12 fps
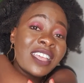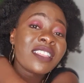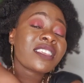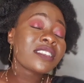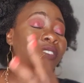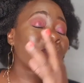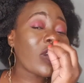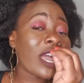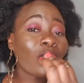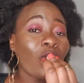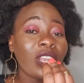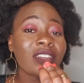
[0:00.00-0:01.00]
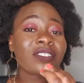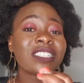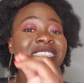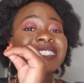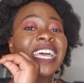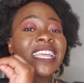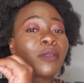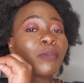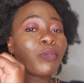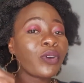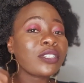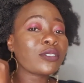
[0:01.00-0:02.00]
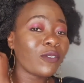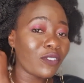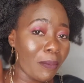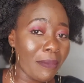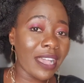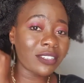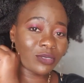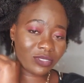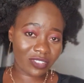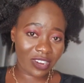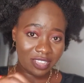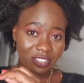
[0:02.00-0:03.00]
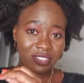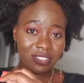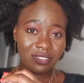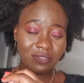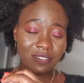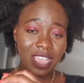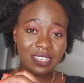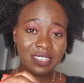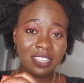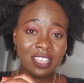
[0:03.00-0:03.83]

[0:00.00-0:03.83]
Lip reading: You can only reach a certain point of your back to scratch, right?